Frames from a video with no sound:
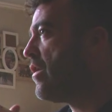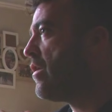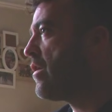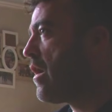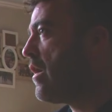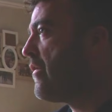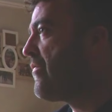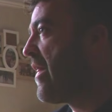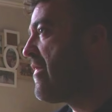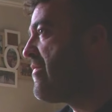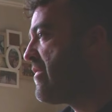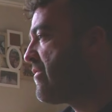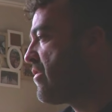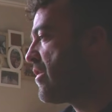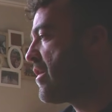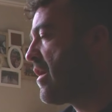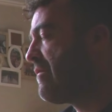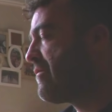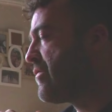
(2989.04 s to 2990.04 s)
got
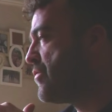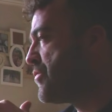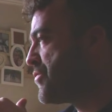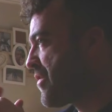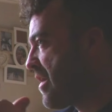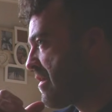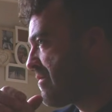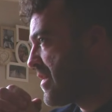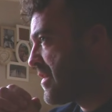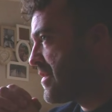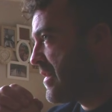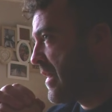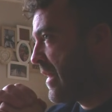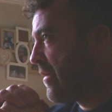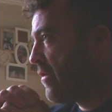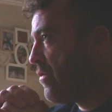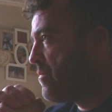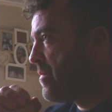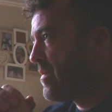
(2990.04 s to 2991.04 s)
to get through traffic to
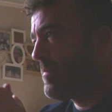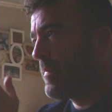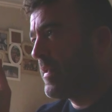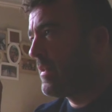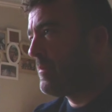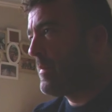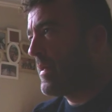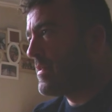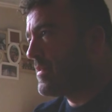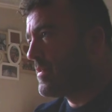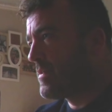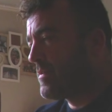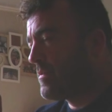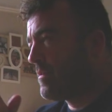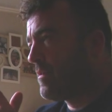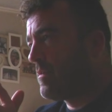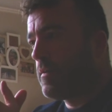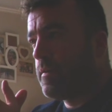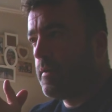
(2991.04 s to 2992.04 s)
get home in the middle of
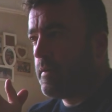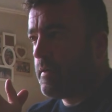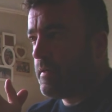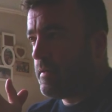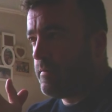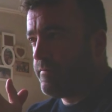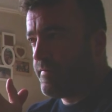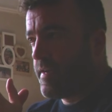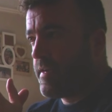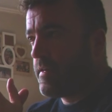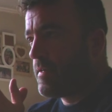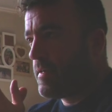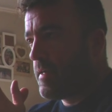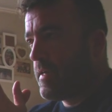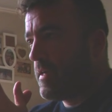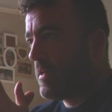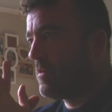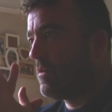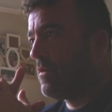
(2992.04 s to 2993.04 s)
Manchester at 8:30,
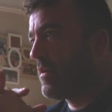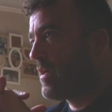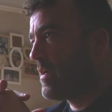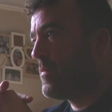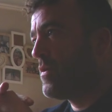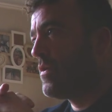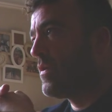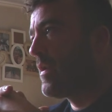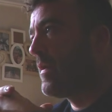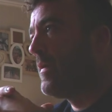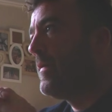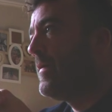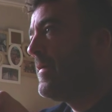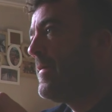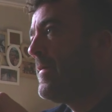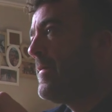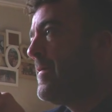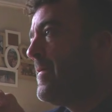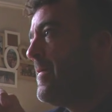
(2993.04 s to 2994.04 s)
9 o'clock in the morning. Shift
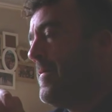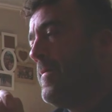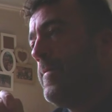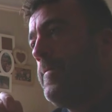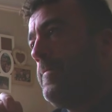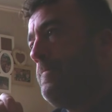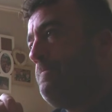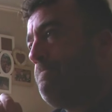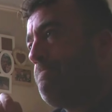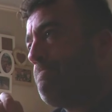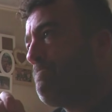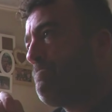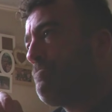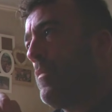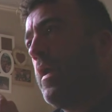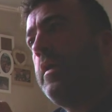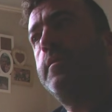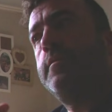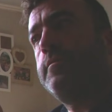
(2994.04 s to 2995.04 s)
hours when you're doing nights
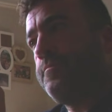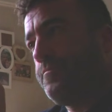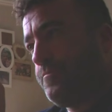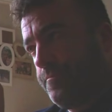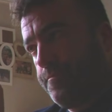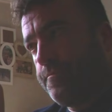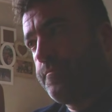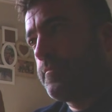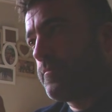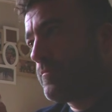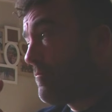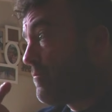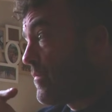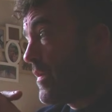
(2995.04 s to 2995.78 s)
are crap, aren't they?